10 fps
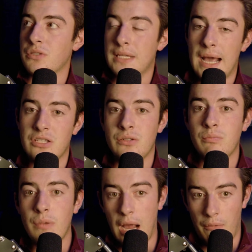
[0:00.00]
And that's
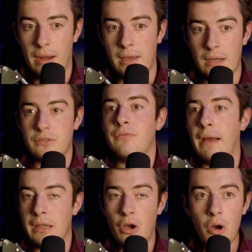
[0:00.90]
how I got to
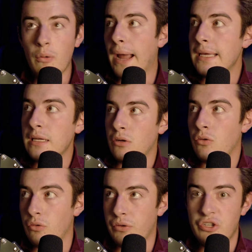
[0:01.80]
finding, I can
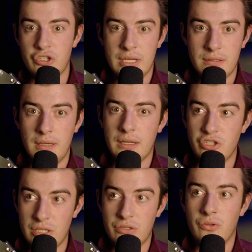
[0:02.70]
get a
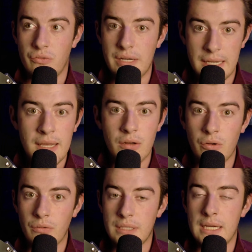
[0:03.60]
Jetson Orin
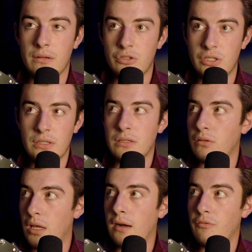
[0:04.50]
Nano that does a
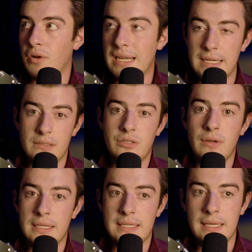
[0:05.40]
lot of what I need it to. It
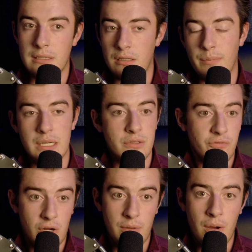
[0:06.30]
has 8 gigabytes of
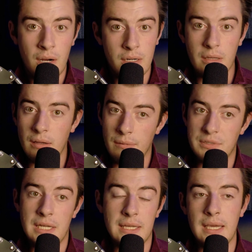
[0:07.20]
RAM on it,
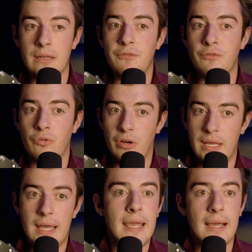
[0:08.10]
dedicated for
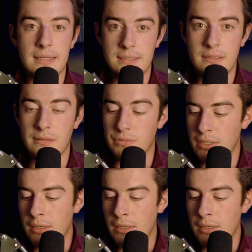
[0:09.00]
AI systems.